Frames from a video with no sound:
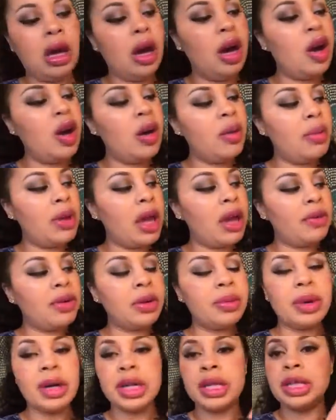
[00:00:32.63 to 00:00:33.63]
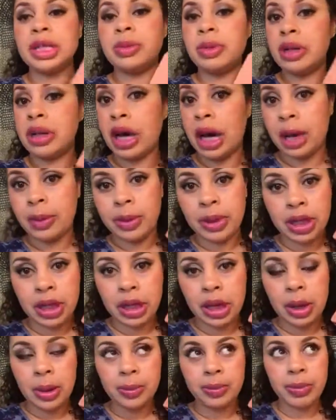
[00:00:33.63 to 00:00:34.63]
Everybody's been hyping
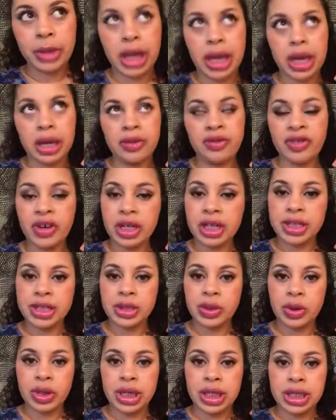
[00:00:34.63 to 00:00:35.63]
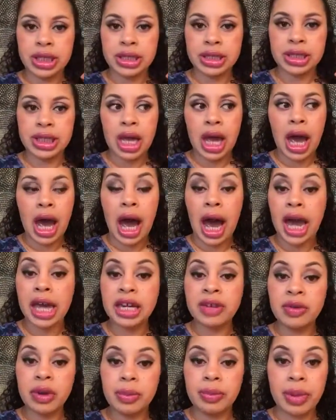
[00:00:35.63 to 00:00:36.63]
it up, and funny story is
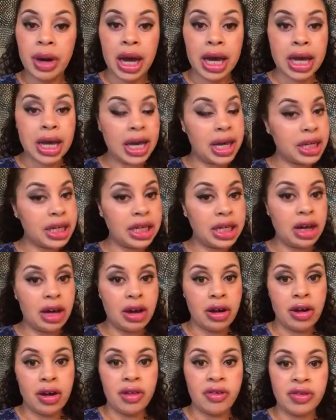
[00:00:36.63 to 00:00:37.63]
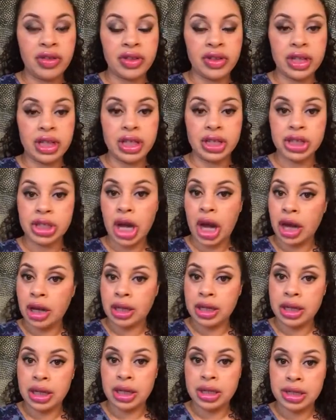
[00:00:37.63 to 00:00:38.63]
I never bought any of the
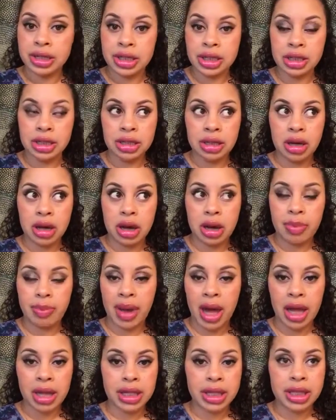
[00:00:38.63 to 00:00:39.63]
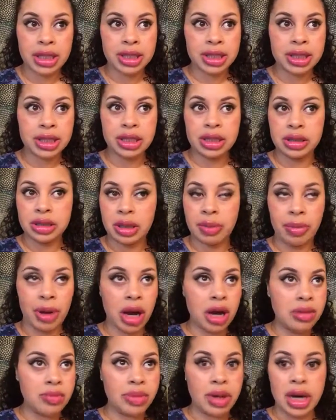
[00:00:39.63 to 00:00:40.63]
chocolate palettes and the
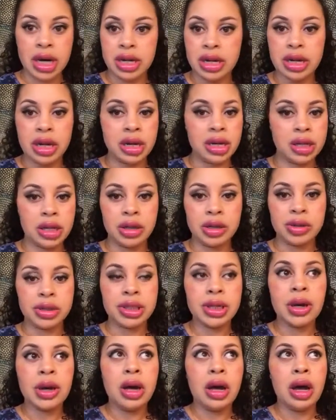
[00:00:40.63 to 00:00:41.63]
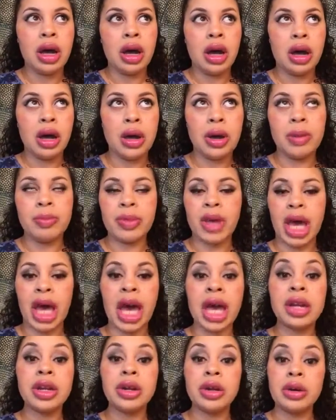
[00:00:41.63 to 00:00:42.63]
bonbon, none of those. I
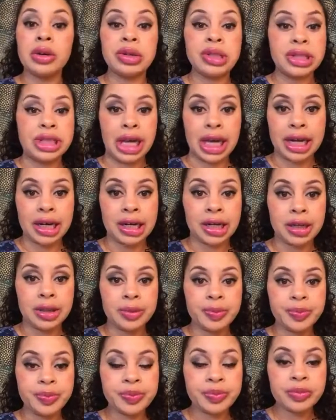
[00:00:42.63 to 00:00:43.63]
had no desire